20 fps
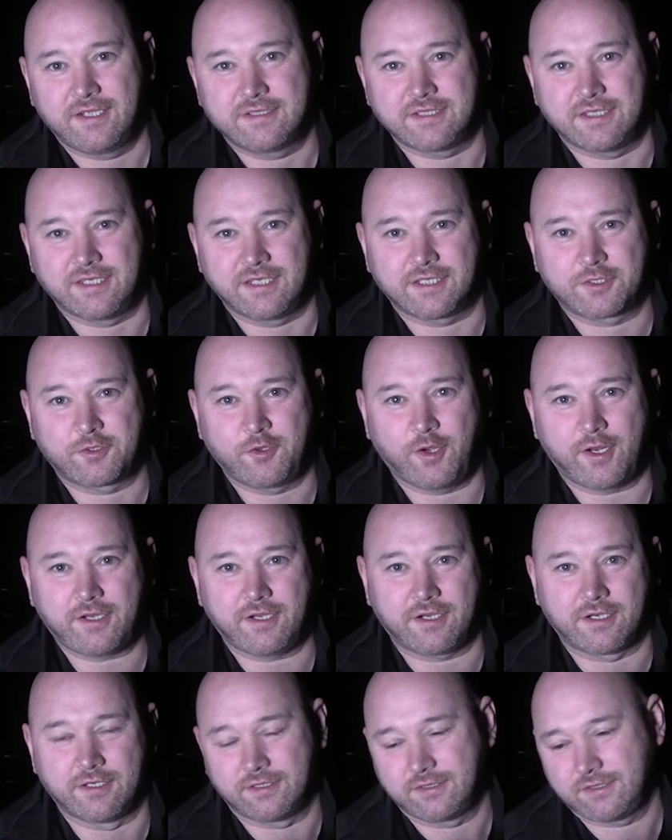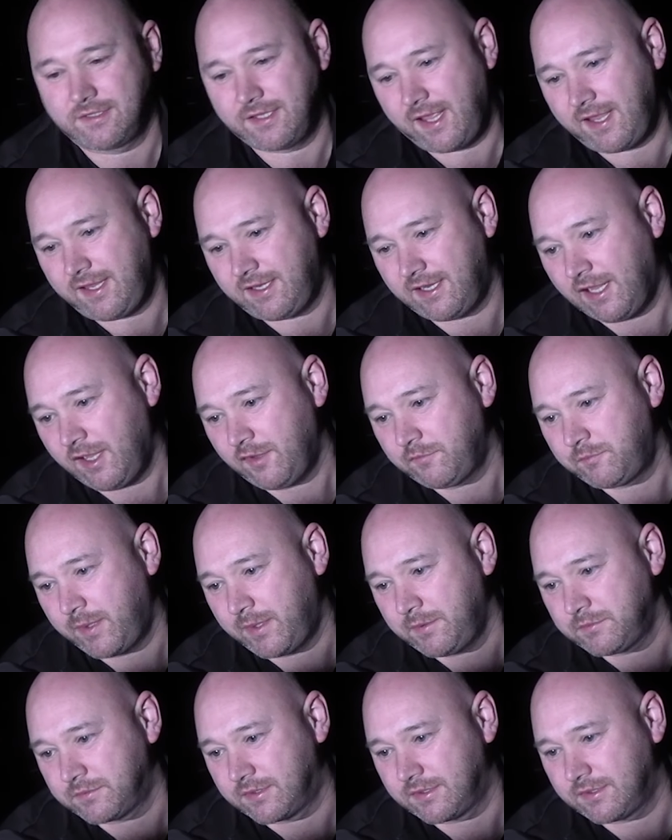little cracker, 8.5
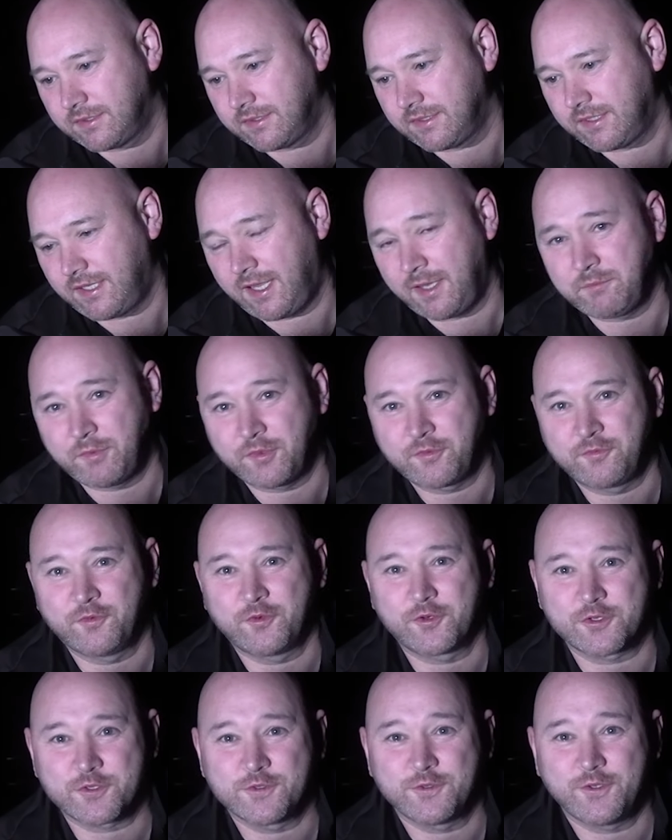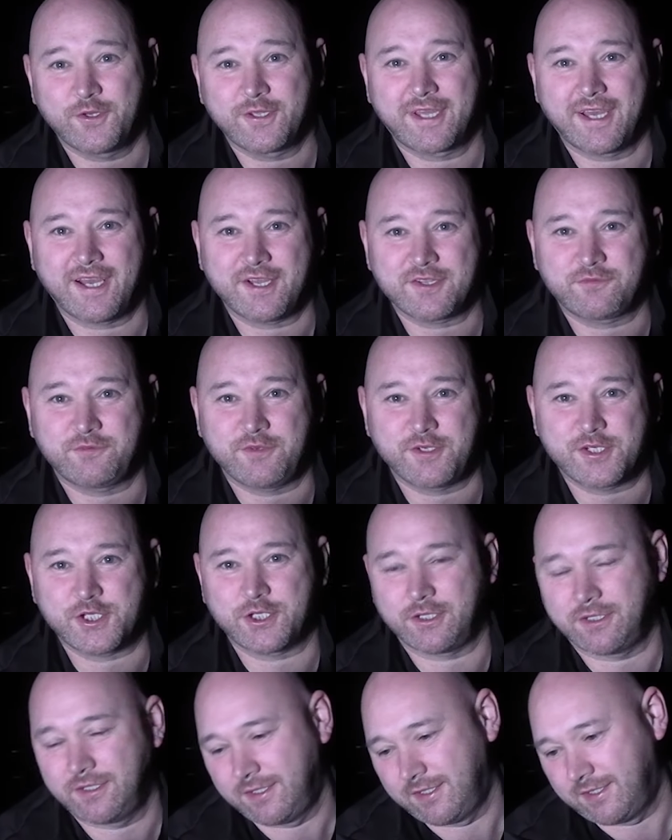pound. And my first NICAS
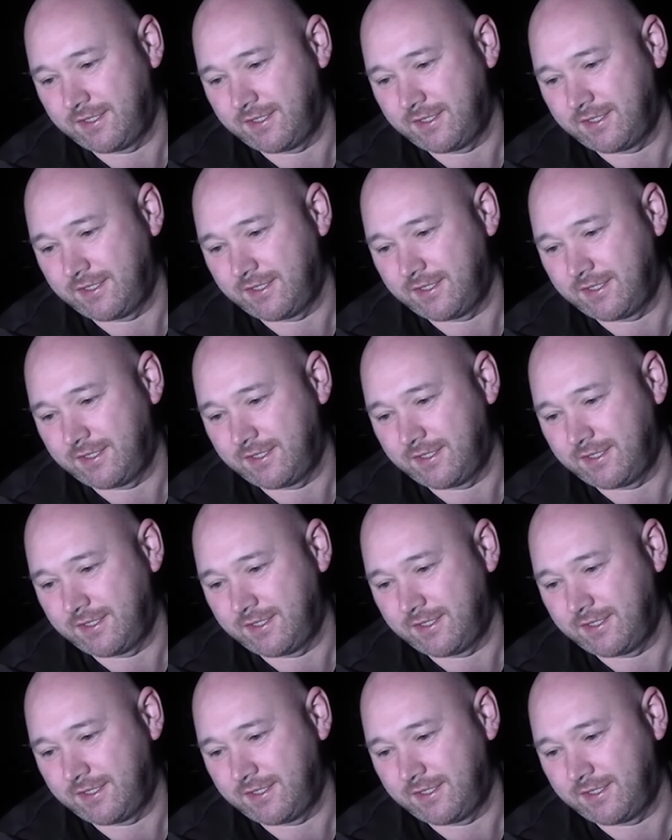fish.